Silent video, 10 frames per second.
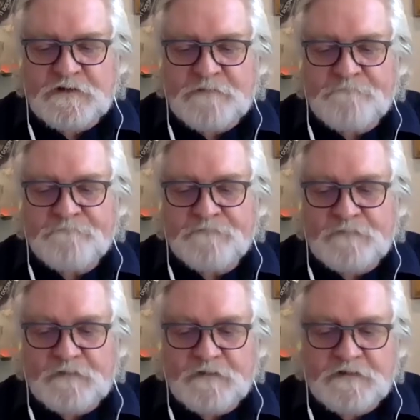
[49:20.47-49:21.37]
um,
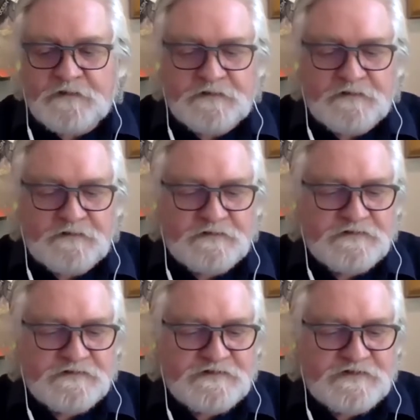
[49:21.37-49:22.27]
uh,
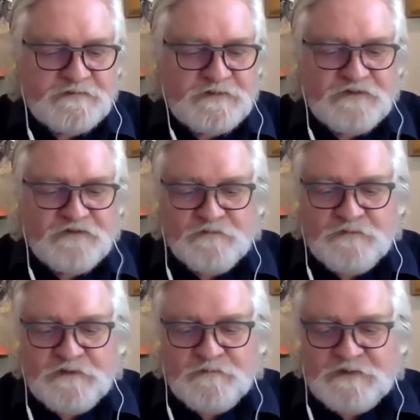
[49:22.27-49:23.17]
ZB, you'll
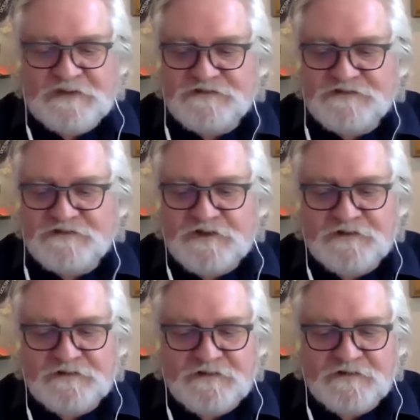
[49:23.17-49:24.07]
be pleased to note,